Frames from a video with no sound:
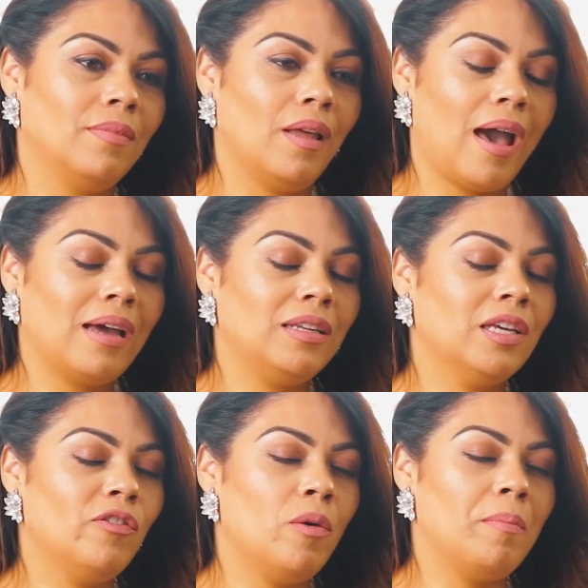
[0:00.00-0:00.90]
had
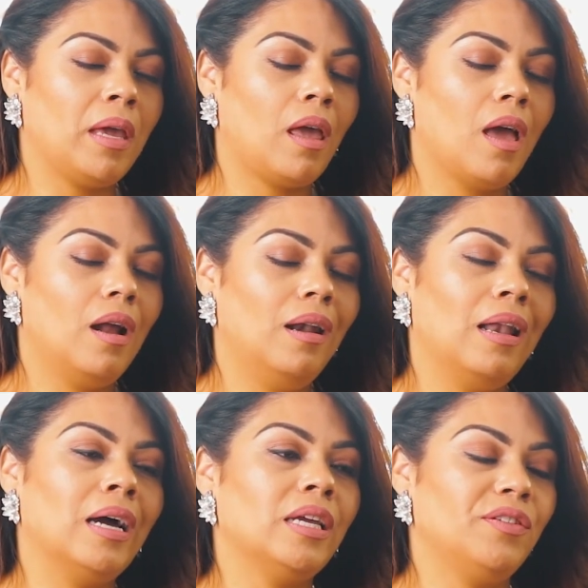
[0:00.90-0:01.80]
given me
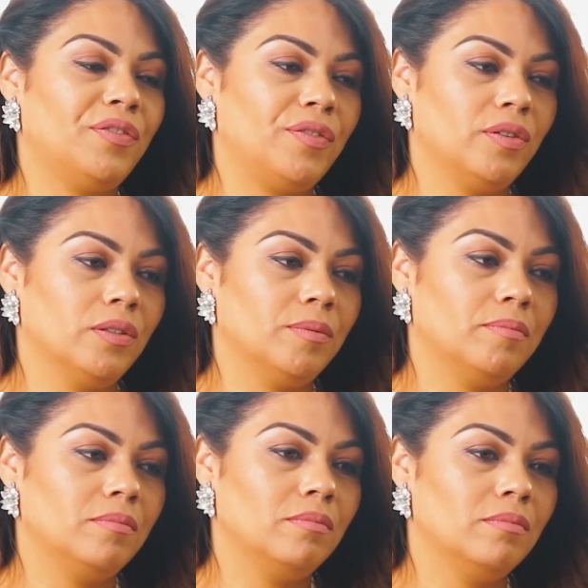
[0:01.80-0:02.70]
life.
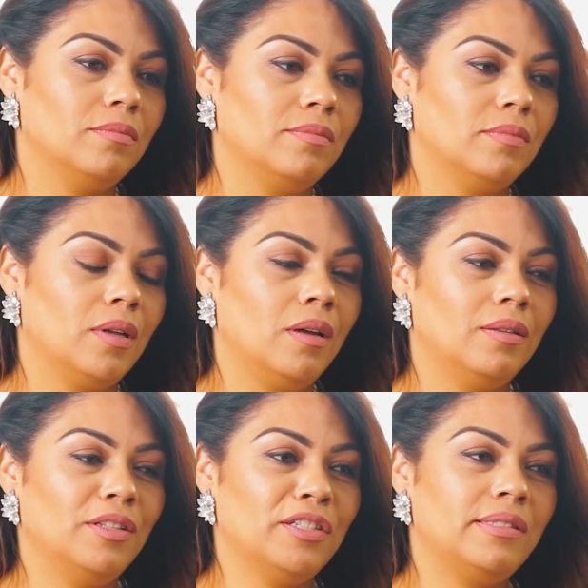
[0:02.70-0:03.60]

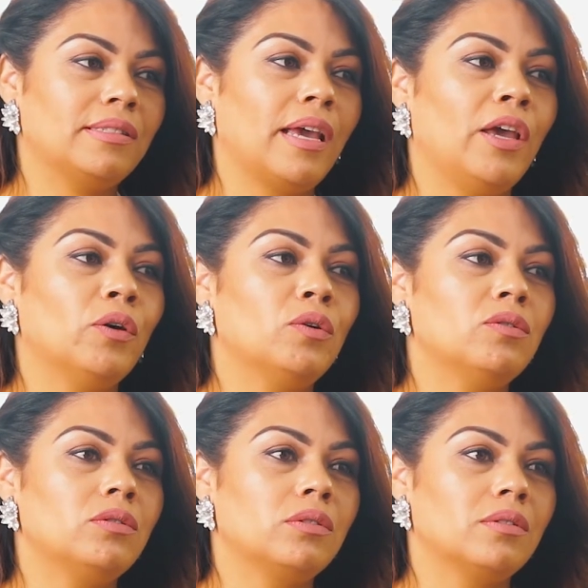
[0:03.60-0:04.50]
The
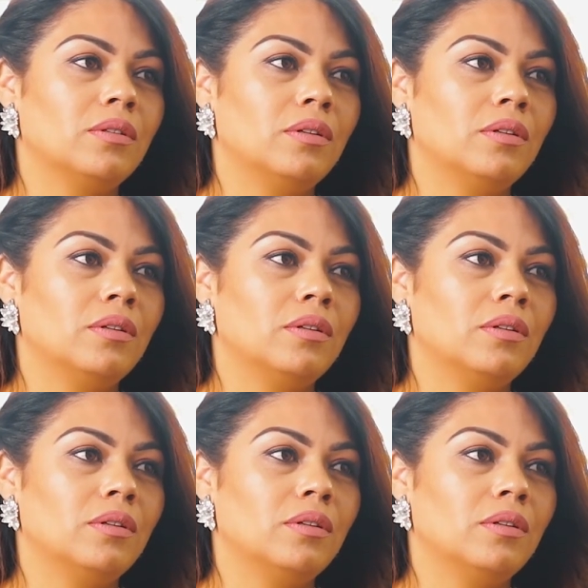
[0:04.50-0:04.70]
scales